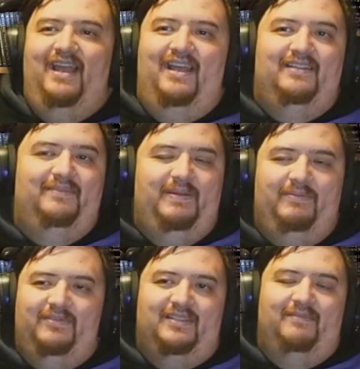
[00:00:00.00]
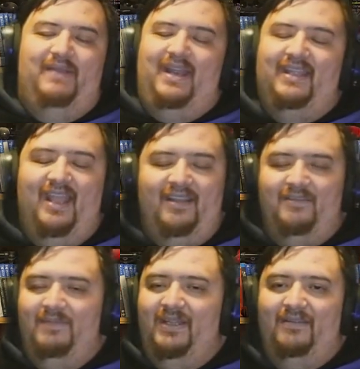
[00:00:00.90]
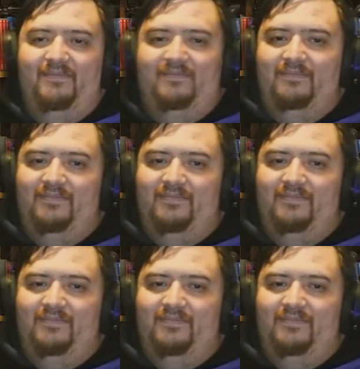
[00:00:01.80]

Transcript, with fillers: and the people are just like, man, I can't commit